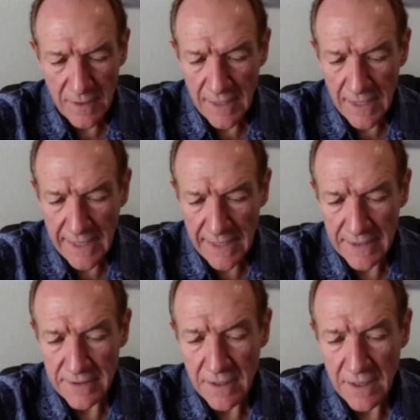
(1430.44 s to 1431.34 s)

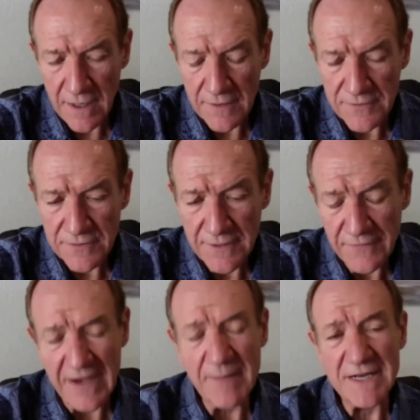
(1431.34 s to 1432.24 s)
And if
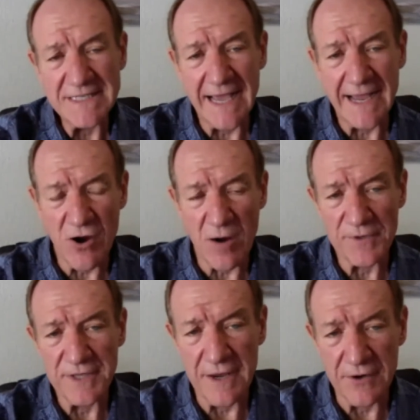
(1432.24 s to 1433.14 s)
anybody's had
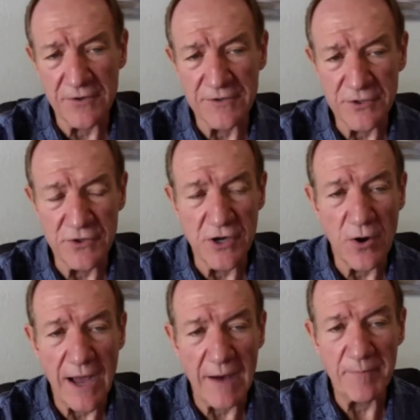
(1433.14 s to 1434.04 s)
carpal tunnel, you know
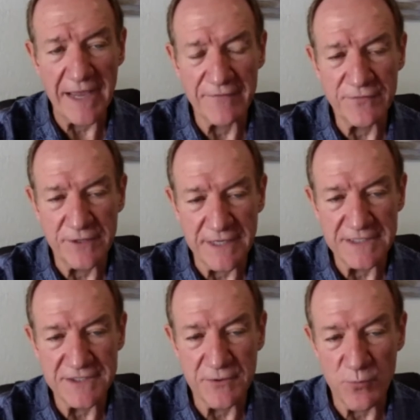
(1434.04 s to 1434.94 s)
how painful it
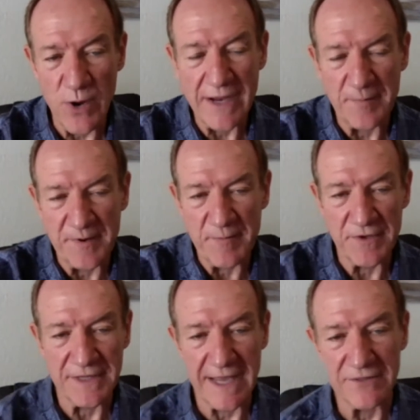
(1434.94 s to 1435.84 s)
is. You wake up in the middle
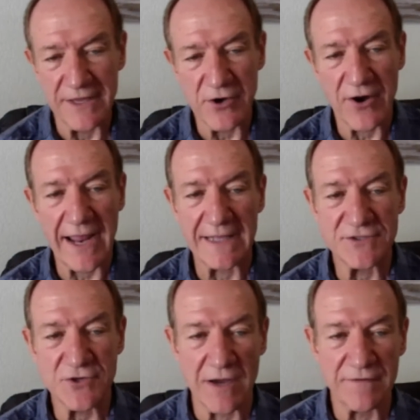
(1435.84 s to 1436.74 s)
of the night like your hands
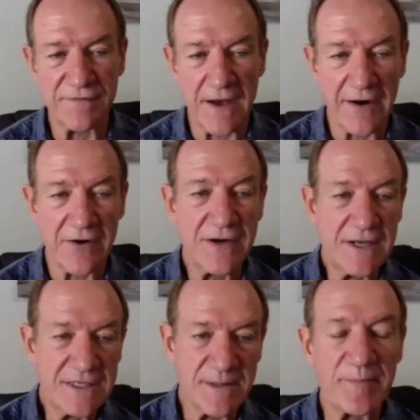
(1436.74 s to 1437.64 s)
are on fire.
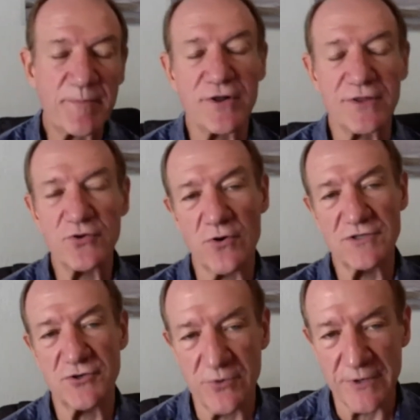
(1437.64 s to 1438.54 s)
Someone put a
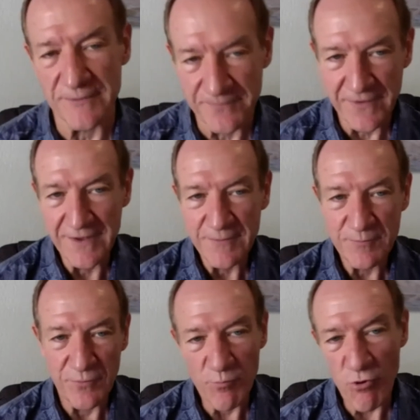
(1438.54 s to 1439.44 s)
torch to it,
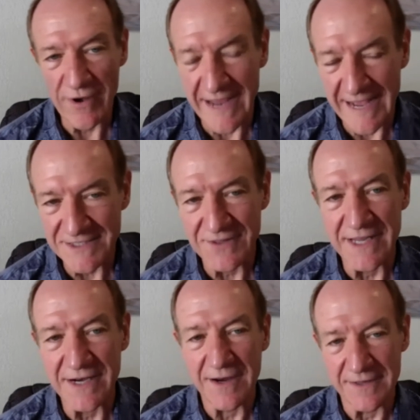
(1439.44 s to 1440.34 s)
pour
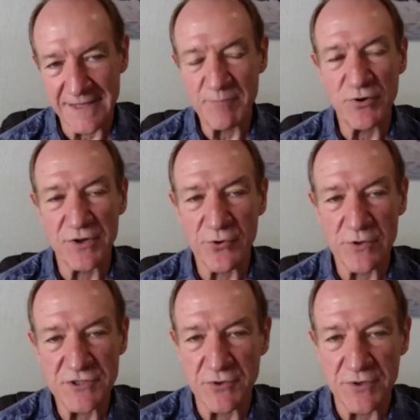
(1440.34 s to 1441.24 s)
gasoline on it, and then put a
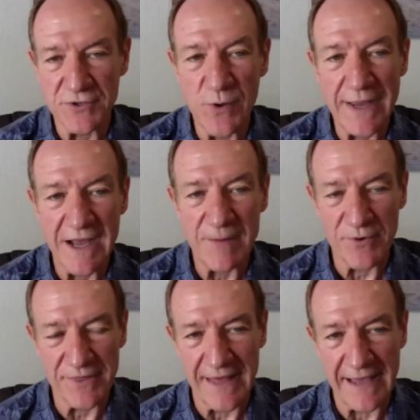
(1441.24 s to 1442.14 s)
torch to it, and you wake up
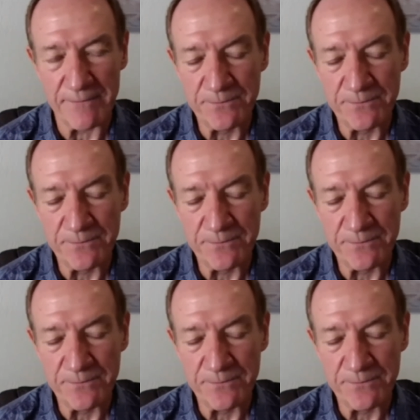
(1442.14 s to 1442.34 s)
with that.